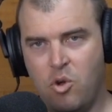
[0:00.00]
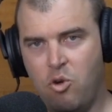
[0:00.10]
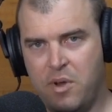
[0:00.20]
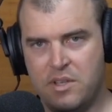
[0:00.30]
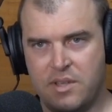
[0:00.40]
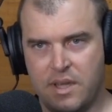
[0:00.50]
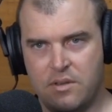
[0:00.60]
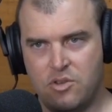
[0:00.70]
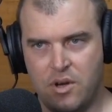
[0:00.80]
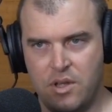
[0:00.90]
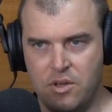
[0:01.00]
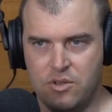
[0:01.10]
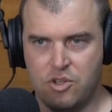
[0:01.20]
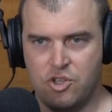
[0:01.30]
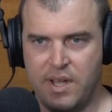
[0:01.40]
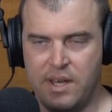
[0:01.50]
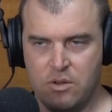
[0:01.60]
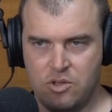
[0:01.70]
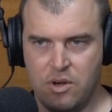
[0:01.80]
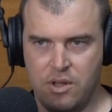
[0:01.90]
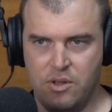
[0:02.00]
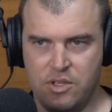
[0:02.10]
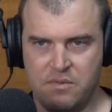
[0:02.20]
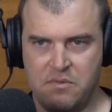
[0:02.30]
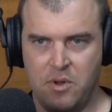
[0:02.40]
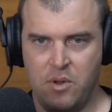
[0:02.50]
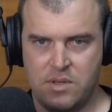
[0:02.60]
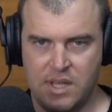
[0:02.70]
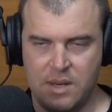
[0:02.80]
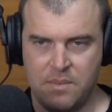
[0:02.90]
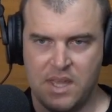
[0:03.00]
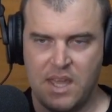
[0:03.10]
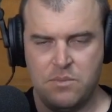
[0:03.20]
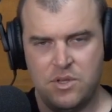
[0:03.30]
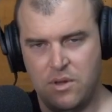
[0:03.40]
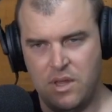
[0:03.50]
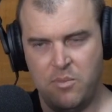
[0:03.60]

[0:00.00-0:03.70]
almost like trying to use a treat or trying to use some food to get him to come to you,